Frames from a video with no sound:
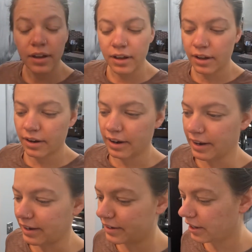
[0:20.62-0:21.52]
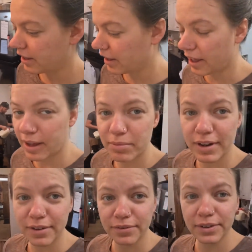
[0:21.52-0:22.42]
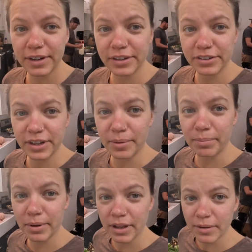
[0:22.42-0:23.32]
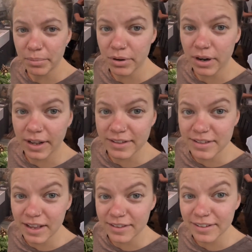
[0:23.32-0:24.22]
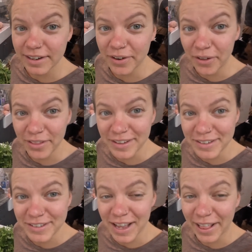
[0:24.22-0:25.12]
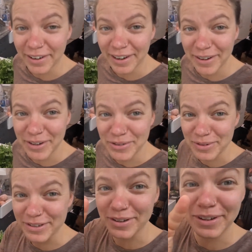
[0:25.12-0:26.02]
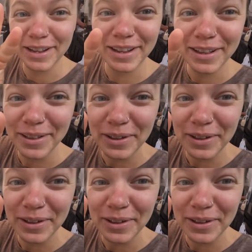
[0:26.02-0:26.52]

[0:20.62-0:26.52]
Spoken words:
All right, I'm gonna finish up processing all this celery, which was only